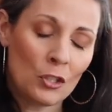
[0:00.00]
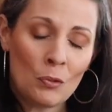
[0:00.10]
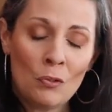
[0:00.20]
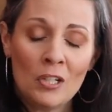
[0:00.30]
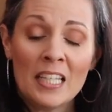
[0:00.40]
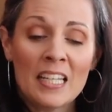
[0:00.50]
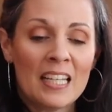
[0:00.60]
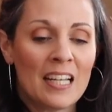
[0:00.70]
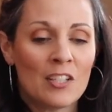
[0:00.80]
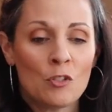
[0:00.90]
You
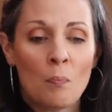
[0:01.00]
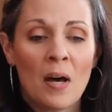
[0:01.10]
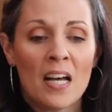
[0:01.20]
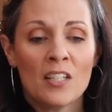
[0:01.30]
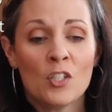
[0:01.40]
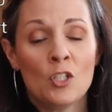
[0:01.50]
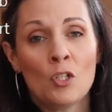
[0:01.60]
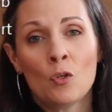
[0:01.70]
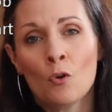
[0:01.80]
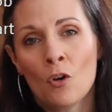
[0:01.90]
lead us by
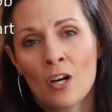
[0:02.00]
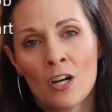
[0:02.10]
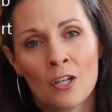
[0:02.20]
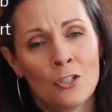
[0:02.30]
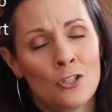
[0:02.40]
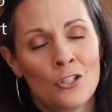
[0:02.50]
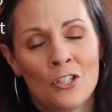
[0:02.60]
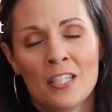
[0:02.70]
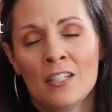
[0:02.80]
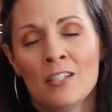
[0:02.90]
still
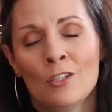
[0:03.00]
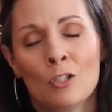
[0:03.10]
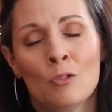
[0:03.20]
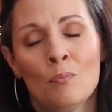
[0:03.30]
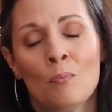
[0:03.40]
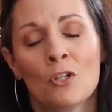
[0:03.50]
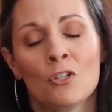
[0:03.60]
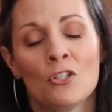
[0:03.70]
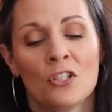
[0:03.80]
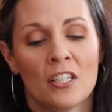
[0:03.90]
waters into
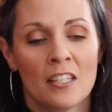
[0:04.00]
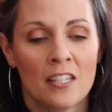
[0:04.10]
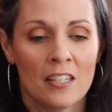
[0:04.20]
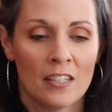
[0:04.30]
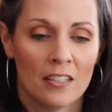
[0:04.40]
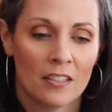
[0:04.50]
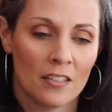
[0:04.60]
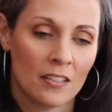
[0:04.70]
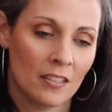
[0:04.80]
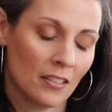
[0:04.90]
mercy,
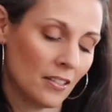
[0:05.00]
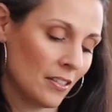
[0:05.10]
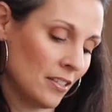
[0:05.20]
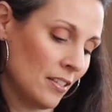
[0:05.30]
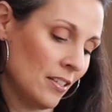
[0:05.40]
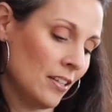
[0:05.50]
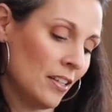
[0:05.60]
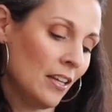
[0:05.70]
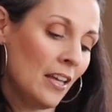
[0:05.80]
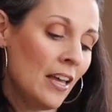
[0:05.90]

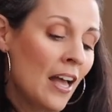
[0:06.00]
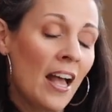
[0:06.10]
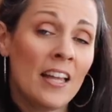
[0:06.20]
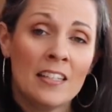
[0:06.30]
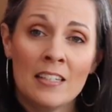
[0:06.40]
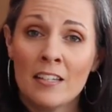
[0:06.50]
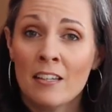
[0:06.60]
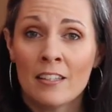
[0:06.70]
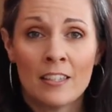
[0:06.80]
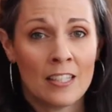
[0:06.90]
and
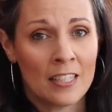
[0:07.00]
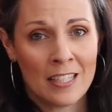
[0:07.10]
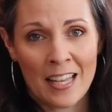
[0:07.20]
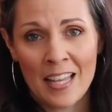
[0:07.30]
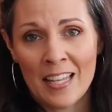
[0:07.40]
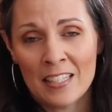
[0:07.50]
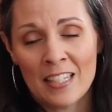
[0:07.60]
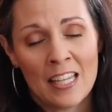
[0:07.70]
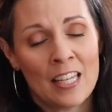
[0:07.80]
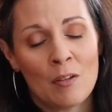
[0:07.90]
nothing can
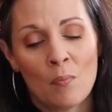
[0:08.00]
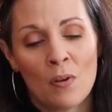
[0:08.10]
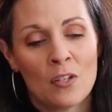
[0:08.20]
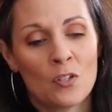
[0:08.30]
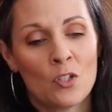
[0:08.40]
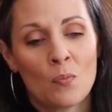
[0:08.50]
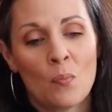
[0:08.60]
keep us